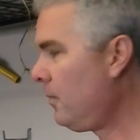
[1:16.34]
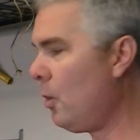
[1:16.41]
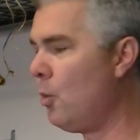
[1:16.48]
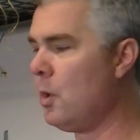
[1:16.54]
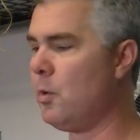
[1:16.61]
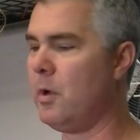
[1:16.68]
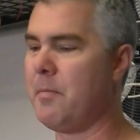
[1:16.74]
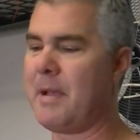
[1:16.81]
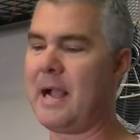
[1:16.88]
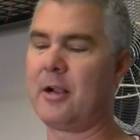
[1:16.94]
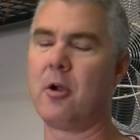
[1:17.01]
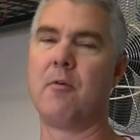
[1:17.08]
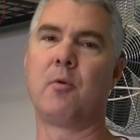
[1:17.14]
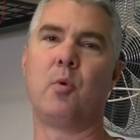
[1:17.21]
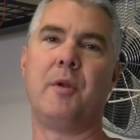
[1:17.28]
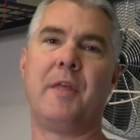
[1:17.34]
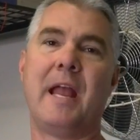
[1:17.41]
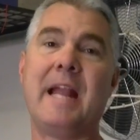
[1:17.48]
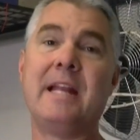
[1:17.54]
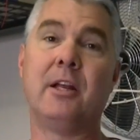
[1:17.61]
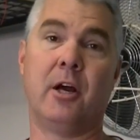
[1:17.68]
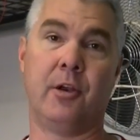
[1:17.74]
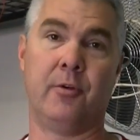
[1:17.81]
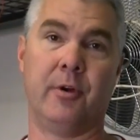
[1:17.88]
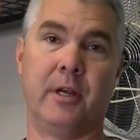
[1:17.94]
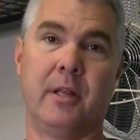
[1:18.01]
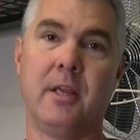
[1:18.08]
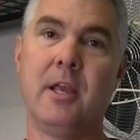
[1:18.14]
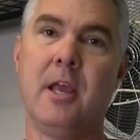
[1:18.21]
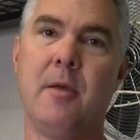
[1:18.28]
we went back over with
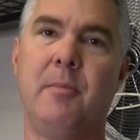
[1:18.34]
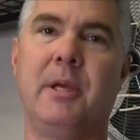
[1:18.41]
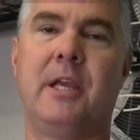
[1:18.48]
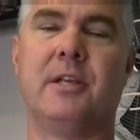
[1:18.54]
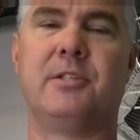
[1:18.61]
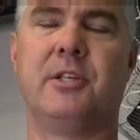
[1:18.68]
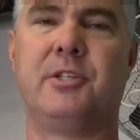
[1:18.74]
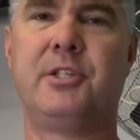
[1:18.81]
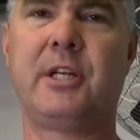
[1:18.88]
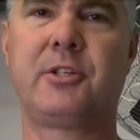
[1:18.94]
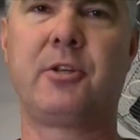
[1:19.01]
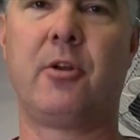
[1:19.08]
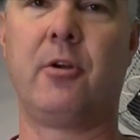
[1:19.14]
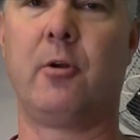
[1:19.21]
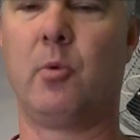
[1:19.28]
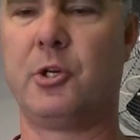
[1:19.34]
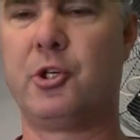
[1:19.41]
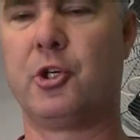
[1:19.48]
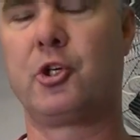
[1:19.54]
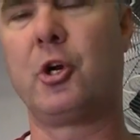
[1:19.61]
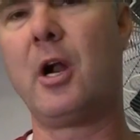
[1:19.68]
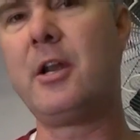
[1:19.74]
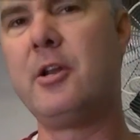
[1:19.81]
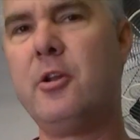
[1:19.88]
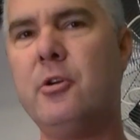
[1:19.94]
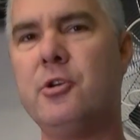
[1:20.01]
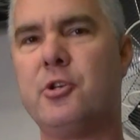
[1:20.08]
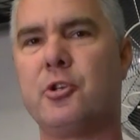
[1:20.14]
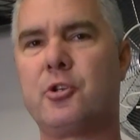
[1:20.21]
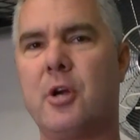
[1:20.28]
800, because the 600, what you're trying to do
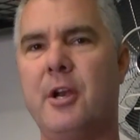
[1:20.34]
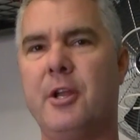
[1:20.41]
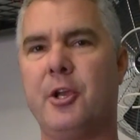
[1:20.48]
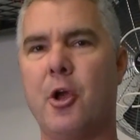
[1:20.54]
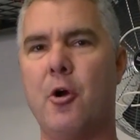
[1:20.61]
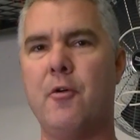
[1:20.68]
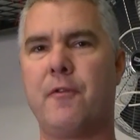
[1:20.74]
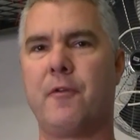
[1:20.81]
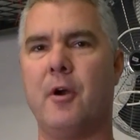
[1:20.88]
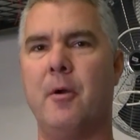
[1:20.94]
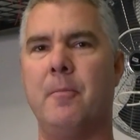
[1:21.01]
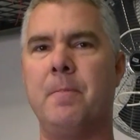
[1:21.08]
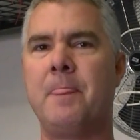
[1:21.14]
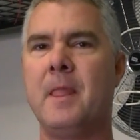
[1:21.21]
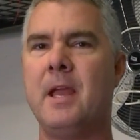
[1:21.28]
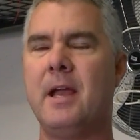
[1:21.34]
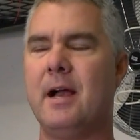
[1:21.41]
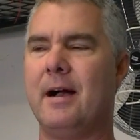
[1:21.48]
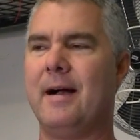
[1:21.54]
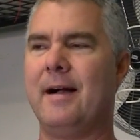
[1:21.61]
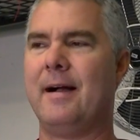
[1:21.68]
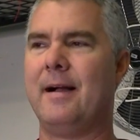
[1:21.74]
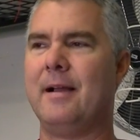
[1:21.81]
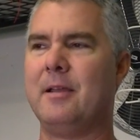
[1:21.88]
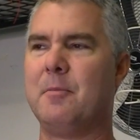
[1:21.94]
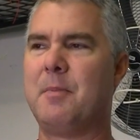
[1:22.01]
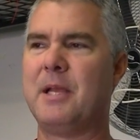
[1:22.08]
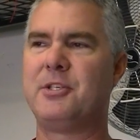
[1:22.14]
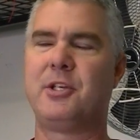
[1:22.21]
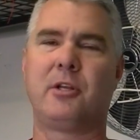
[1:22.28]
is you're trying to go from
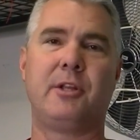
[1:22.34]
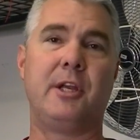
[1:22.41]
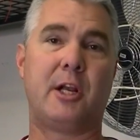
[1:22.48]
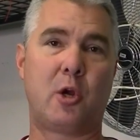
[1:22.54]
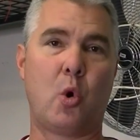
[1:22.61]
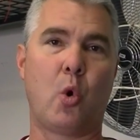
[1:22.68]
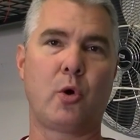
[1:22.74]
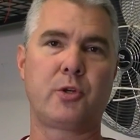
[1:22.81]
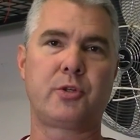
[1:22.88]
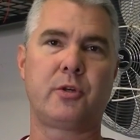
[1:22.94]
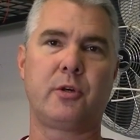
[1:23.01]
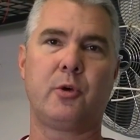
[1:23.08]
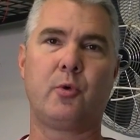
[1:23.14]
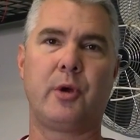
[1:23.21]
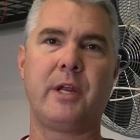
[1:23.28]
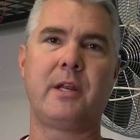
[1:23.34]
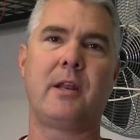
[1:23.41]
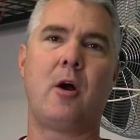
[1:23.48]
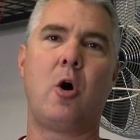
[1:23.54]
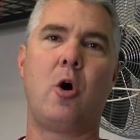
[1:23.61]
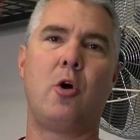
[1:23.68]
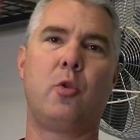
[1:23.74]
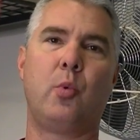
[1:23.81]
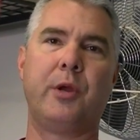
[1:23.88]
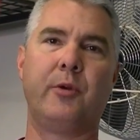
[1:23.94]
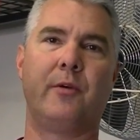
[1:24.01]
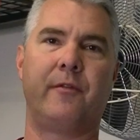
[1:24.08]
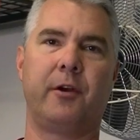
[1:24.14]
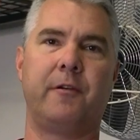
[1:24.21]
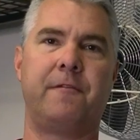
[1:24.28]
basically a coarse grit all the way
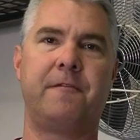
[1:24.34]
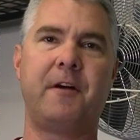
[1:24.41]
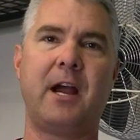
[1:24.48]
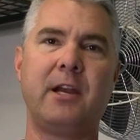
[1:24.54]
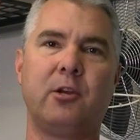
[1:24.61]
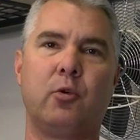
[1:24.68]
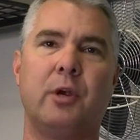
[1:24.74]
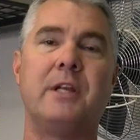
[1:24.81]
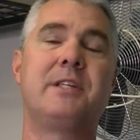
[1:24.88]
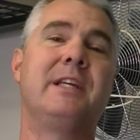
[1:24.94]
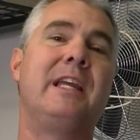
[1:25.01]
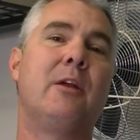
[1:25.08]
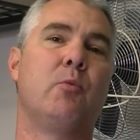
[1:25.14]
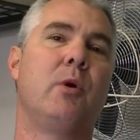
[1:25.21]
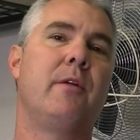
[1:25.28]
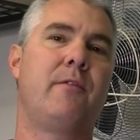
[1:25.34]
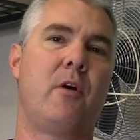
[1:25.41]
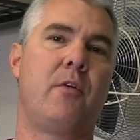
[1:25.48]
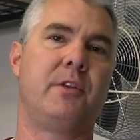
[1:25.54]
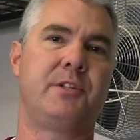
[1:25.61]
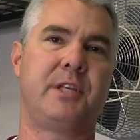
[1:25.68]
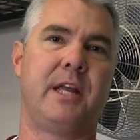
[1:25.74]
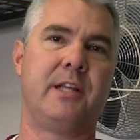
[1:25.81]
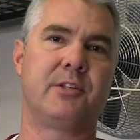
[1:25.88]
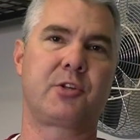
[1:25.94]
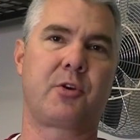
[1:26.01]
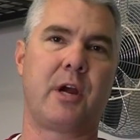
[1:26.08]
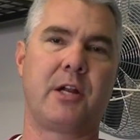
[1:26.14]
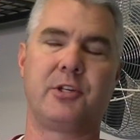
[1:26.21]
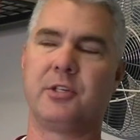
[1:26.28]
to a very fine grit to get rid of all the sand
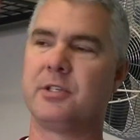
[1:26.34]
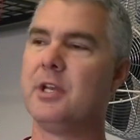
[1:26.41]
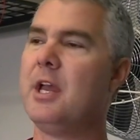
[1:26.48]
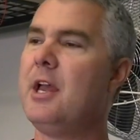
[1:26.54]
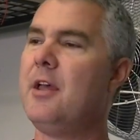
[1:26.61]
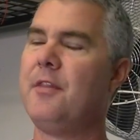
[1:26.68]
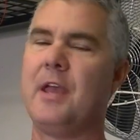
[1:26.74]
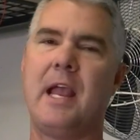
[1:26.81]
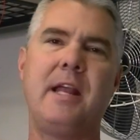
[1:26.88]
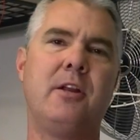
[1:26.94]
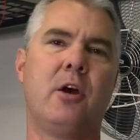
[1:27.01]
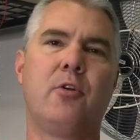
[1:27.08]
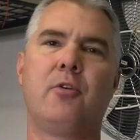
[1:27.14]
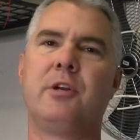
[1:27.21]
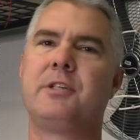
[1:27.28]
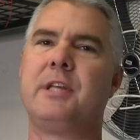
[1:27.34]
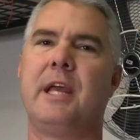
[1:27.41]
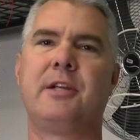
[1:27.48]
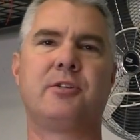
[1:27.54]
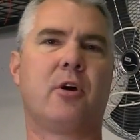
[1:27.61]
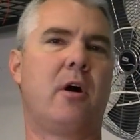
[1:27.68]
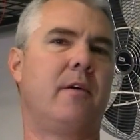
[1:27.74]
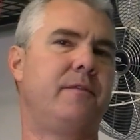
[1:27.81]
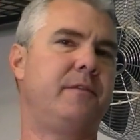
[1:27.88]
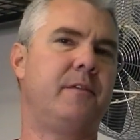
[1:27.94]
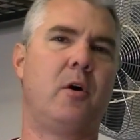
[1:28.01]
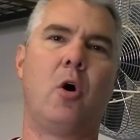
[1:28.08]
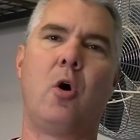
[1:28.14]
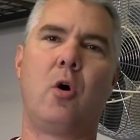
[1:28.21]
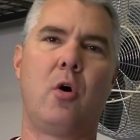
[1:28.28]
scratches. The 800 takes
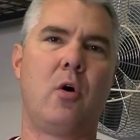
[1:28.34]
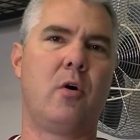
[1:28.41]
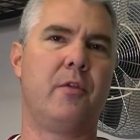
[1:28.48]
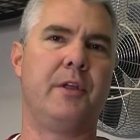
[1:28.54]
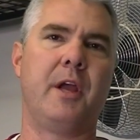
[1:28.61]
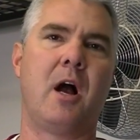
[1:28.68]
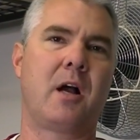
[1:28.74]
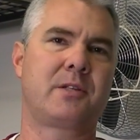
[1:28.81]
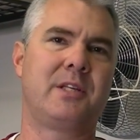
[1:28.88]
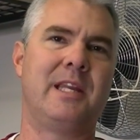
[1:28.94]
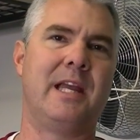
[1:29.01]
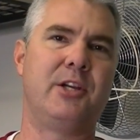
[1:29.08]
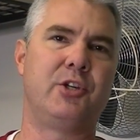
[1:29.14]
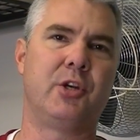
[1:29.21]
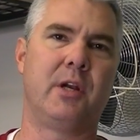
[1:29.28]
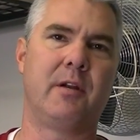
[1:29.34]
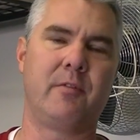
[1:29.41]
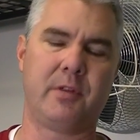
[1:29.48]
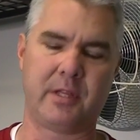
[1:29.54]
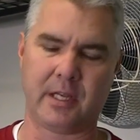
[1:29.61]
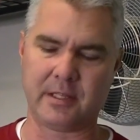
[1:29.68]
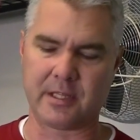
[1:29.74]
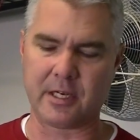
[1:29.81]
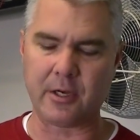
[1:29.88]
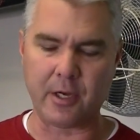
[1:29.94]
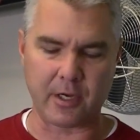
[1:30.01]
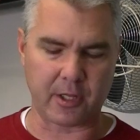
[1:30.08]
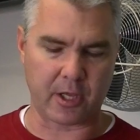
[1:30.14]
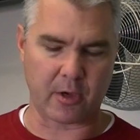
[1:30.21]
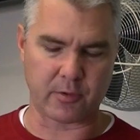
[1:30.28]
off all the oxidation and everything. Then you
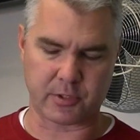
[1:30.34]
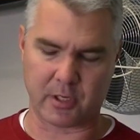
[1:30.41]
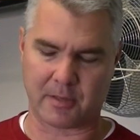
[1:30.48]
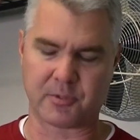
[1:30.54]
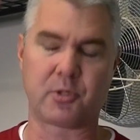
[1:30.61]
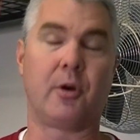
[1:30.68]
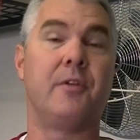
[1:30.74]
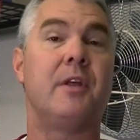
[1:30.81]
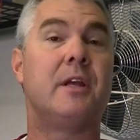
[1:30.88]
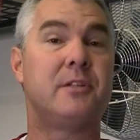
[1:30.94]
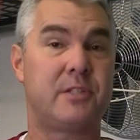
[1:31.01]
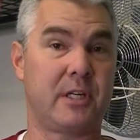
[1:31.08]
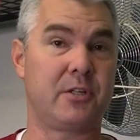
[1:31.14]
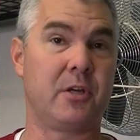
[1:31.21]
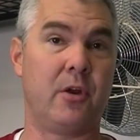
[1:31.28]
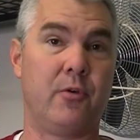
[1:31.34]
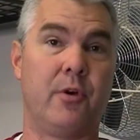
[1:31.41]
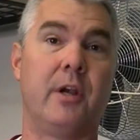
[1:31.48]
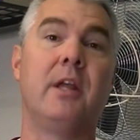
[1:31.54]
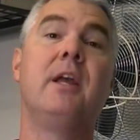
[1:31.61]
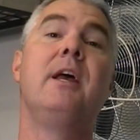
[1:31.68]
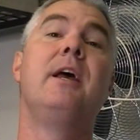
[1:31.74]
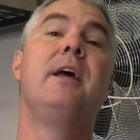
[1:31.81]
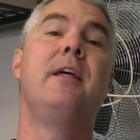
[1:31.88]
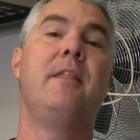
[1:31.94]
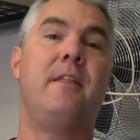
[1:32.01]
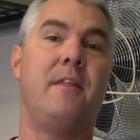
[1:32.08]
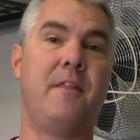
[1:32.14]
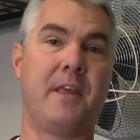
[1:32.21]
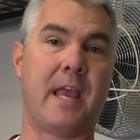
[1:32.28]
need to go to, I'm sorry, the 600,
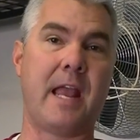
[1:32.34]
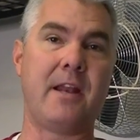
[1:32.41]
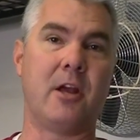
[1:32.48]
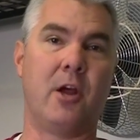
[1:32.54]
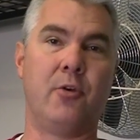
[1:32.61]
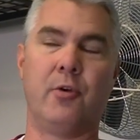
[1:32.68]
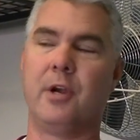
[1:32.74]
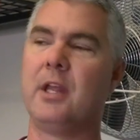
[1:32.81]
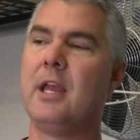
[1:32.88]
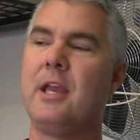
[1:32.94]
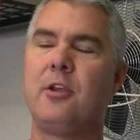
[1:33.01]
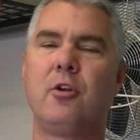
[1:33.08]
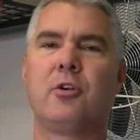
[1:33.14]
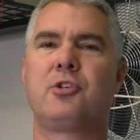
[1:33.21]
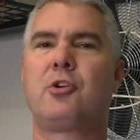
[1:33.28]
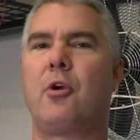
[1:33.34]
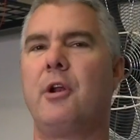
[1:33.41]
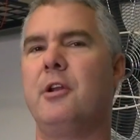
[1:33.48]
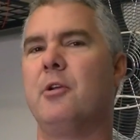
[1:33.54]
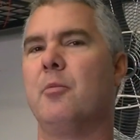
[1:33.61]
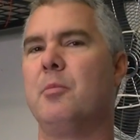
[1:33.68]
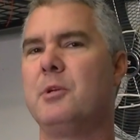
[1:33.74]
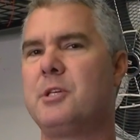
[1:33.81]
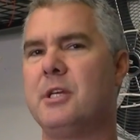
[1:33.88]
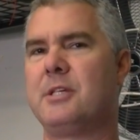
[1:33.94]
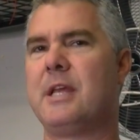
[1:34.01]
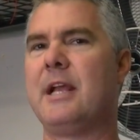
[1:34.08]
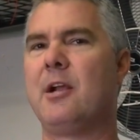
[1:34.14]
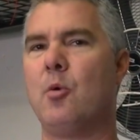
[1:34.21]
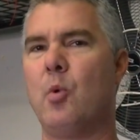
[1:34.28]
then the 800, you're starting to
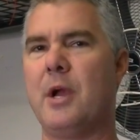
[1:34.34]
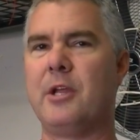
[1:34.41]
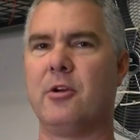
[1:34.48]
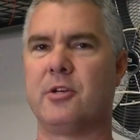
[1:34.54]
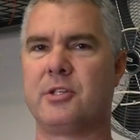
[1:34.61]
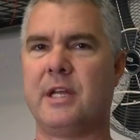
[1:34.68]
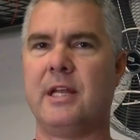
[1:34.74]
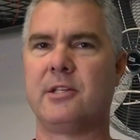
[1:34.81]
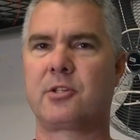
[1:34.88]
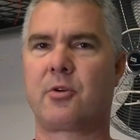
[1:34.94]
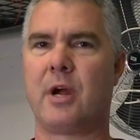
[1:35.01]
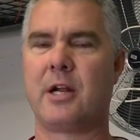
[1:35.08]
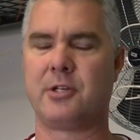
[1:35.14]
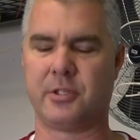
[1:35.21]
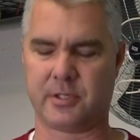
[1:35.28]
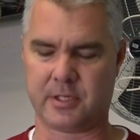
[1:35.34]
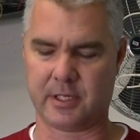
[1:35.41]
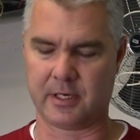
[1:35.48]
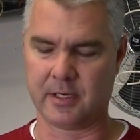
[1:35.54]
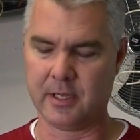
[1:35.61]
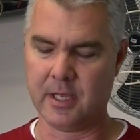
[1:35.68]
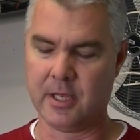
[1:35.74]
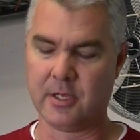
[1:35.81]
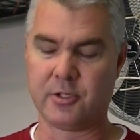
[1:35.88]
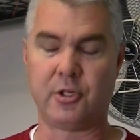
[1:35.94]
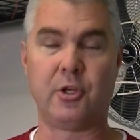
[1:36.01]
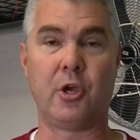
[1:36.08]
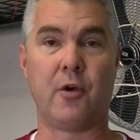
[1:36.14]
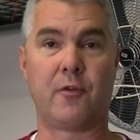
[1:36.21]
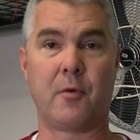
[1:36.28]
take away your sand scratches then.
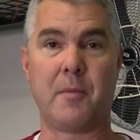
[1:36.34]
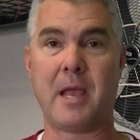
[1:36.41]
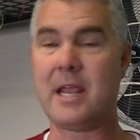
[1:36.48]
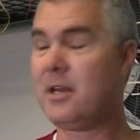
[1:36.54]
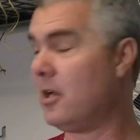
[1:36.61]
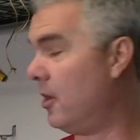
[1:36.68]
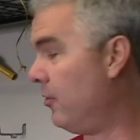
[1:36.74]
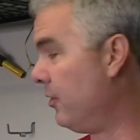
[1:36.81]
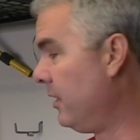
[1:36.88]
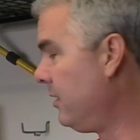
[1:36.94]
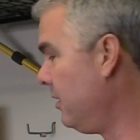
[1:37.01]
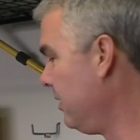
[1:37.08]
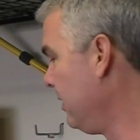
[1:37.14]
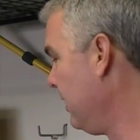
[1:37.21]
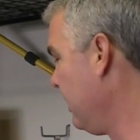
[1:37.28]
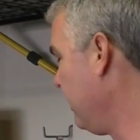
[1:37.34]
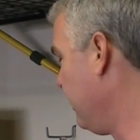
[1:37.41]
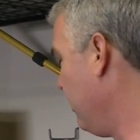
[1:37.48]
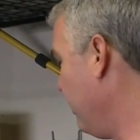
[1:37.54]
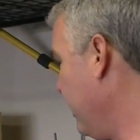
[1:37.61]
So you go from 800, then